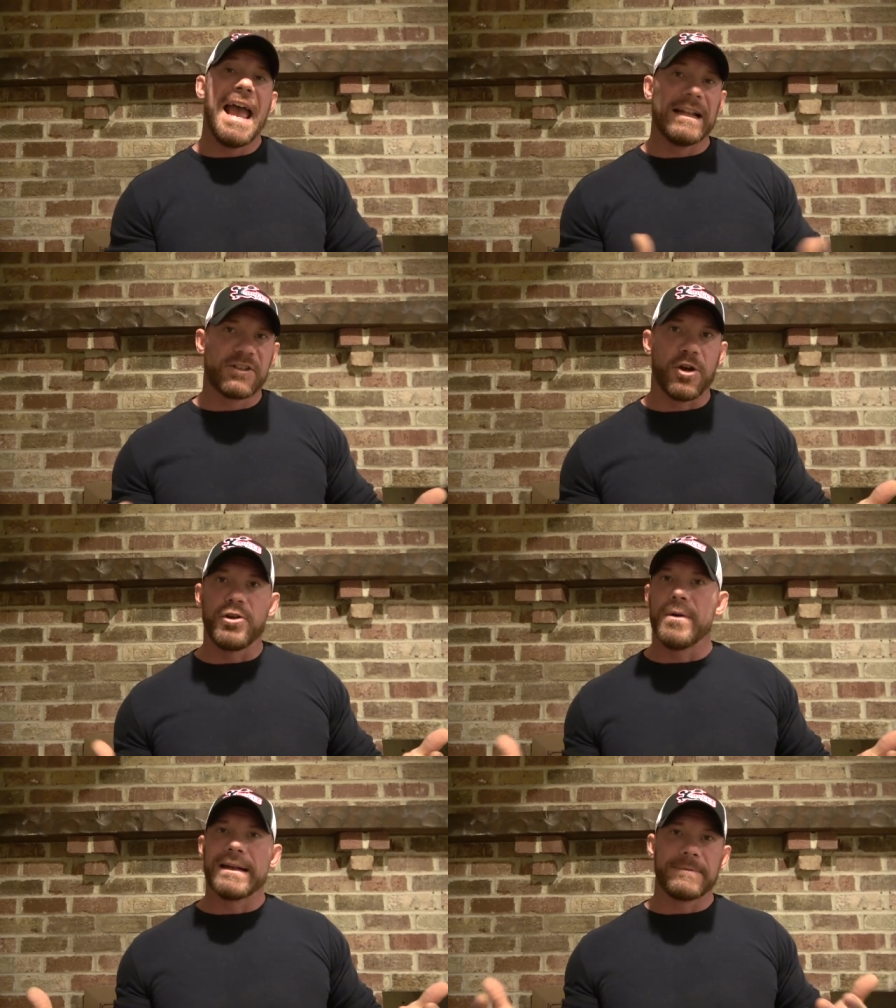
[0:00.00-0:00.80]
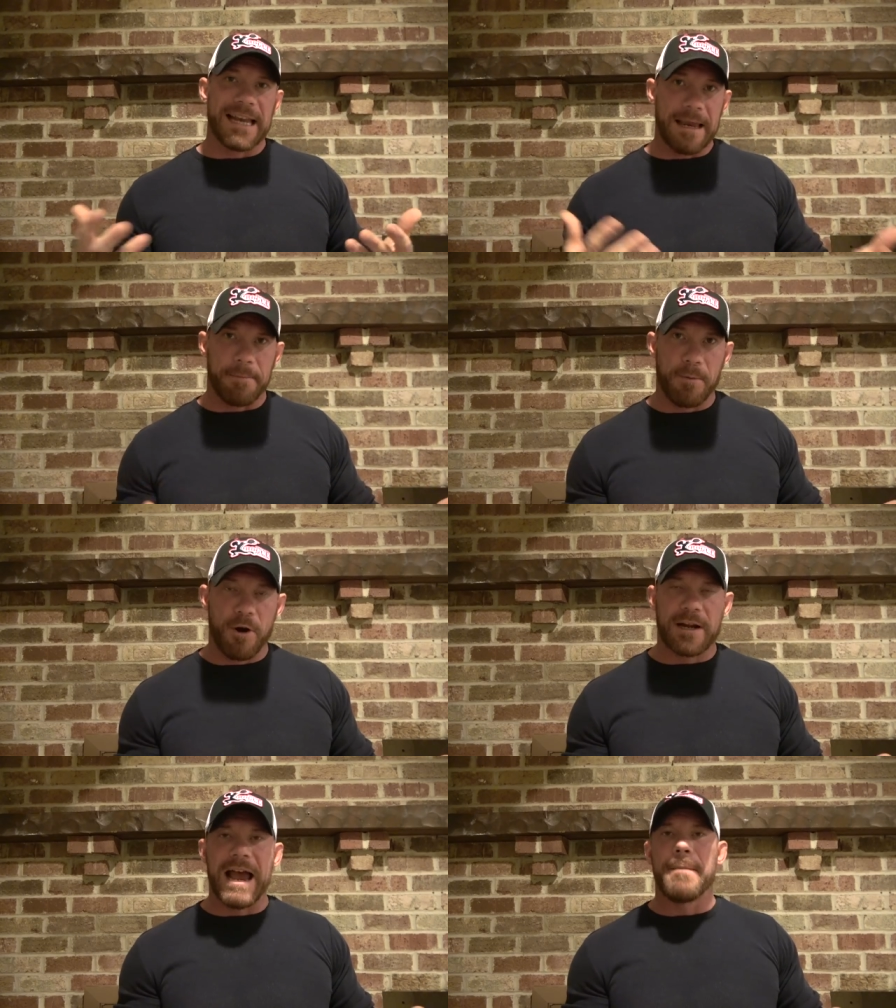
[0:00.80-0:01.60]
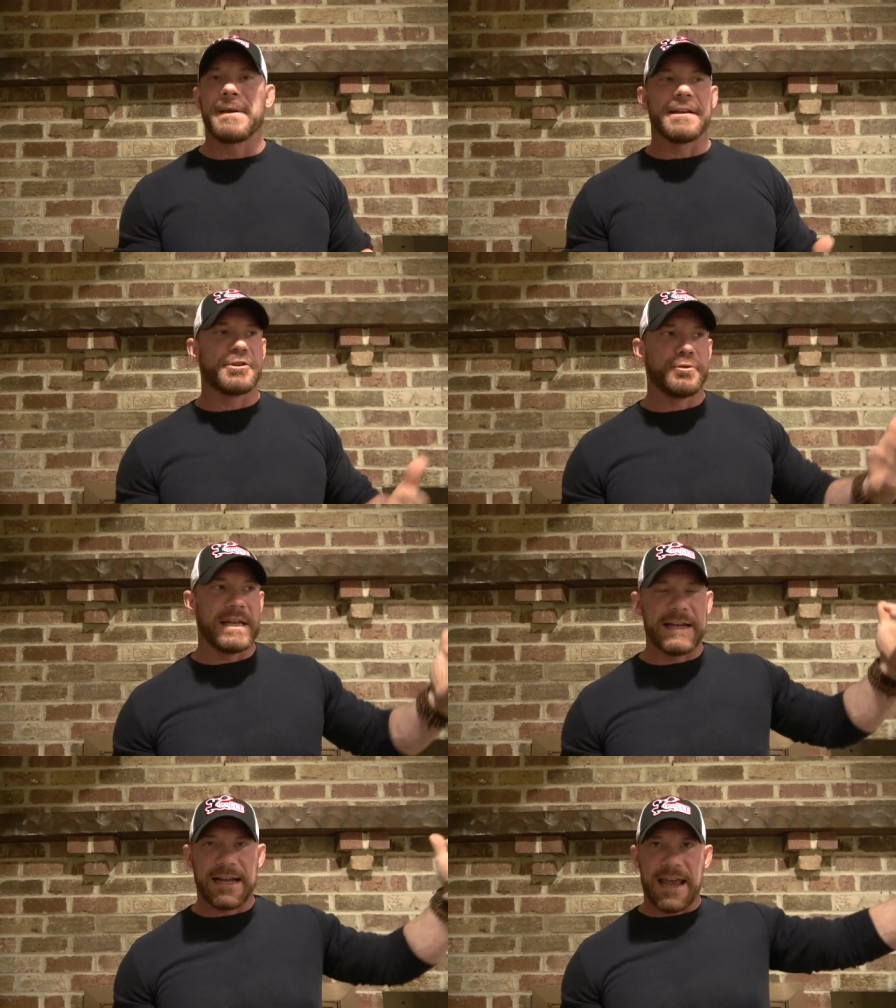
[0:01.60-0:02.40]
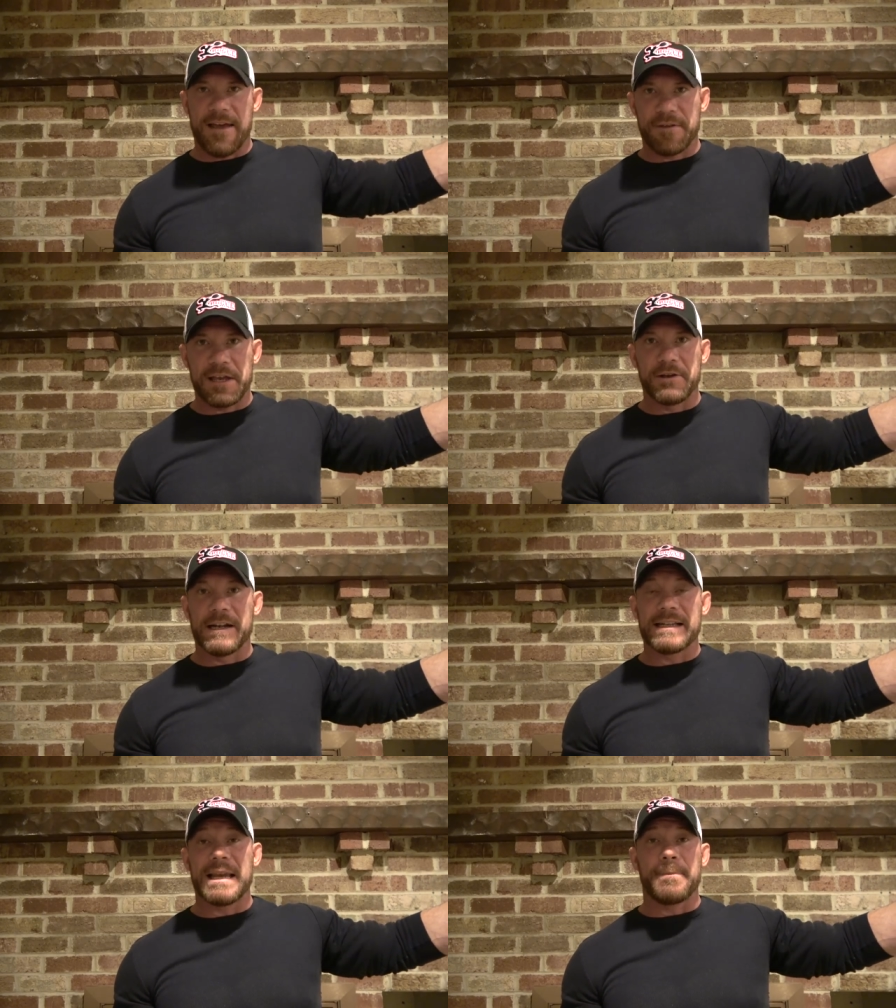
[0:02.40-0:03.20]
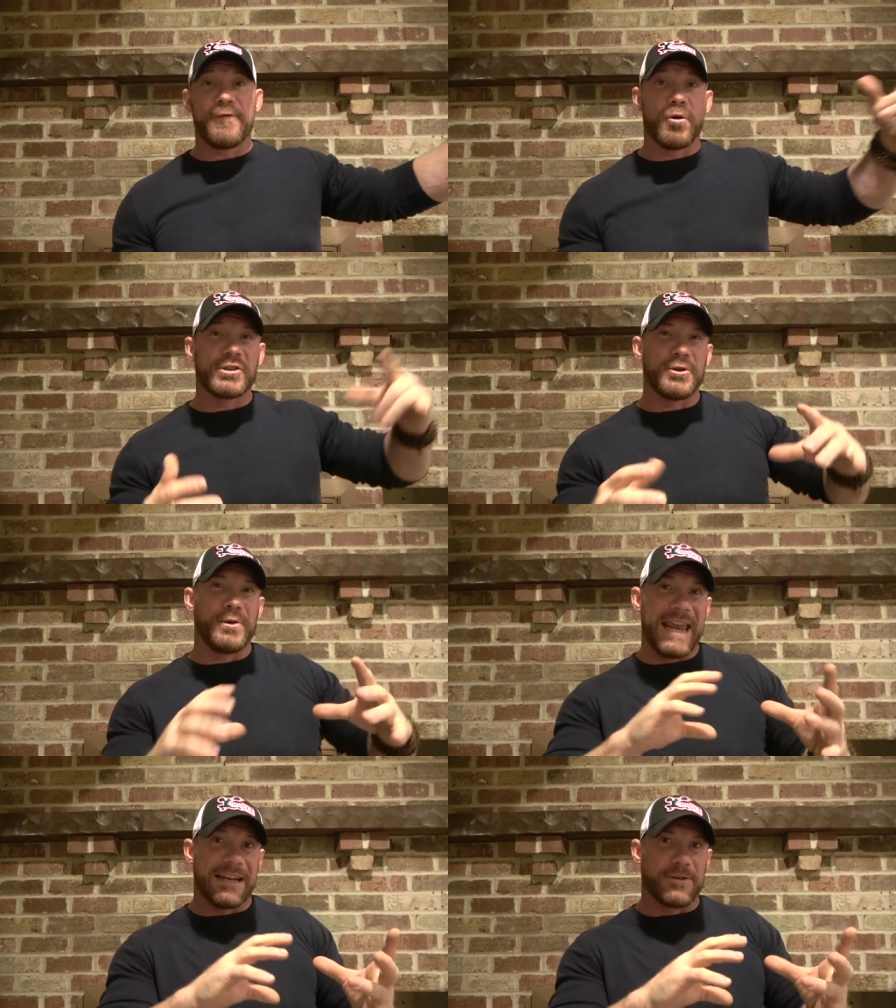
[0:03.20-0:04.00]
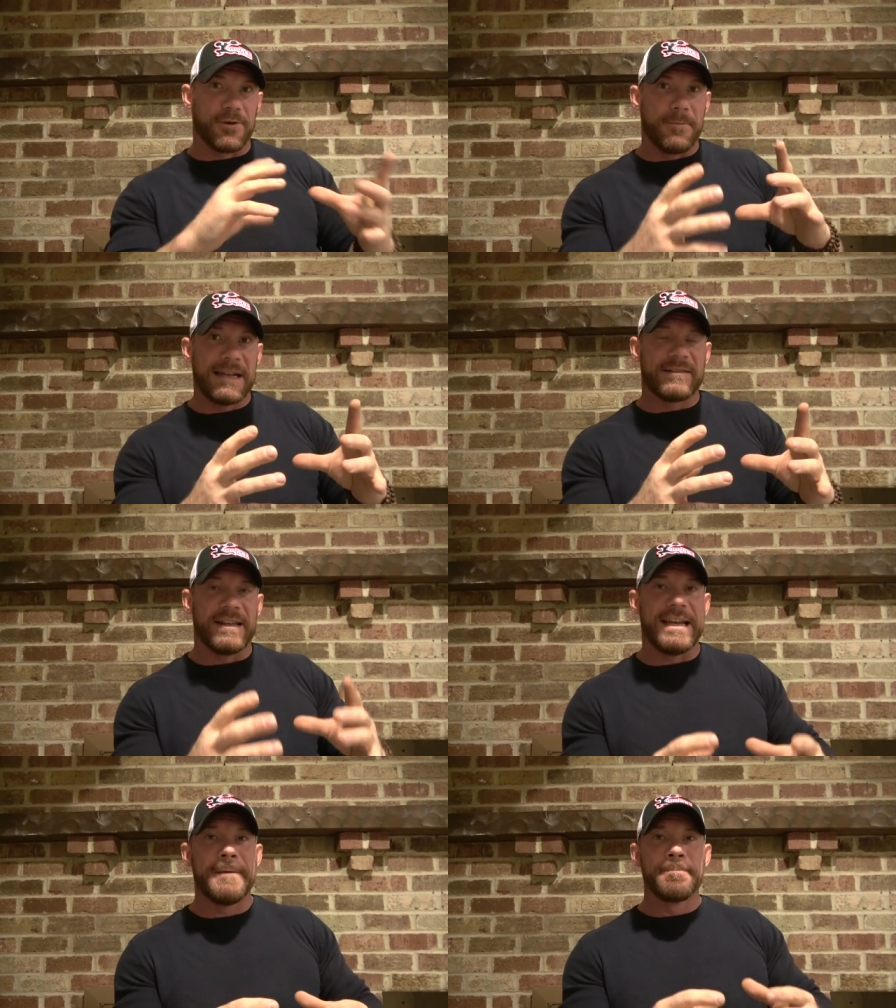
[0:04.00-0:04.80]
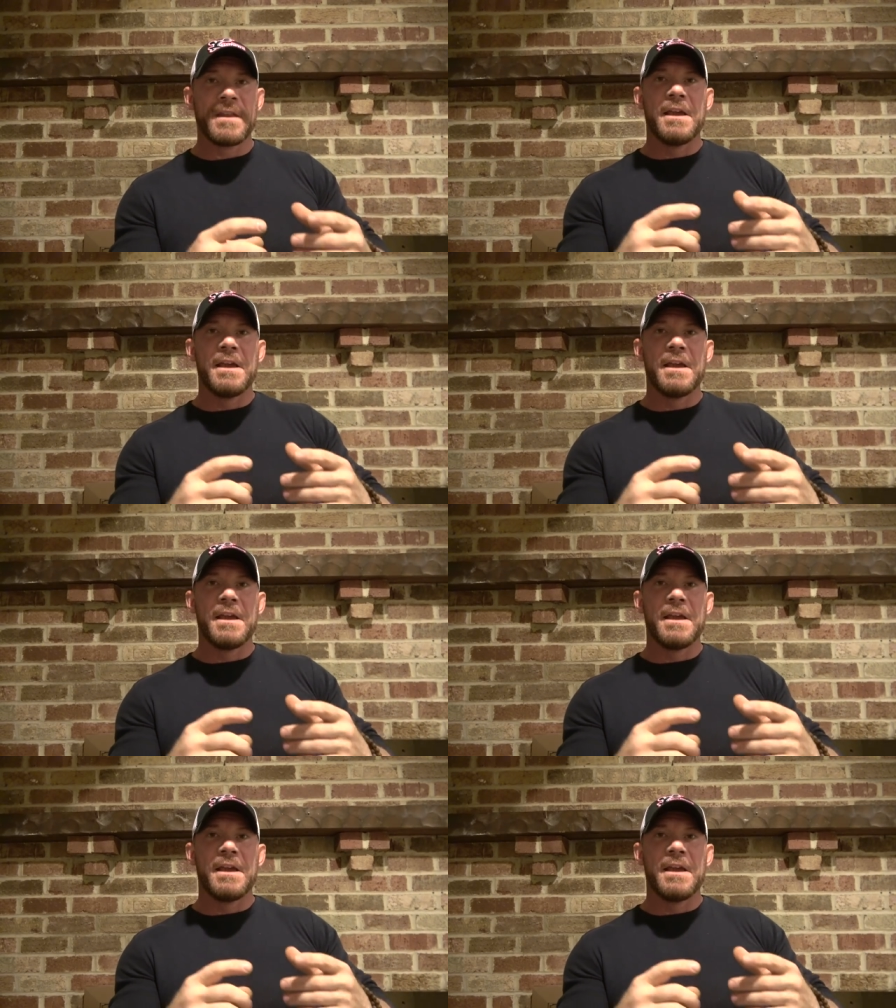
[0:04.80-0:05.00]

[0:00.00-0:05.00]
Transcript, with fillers: And so you end up taking pre workout because you did not have a good night's sleep before, so you can't turn on mentally.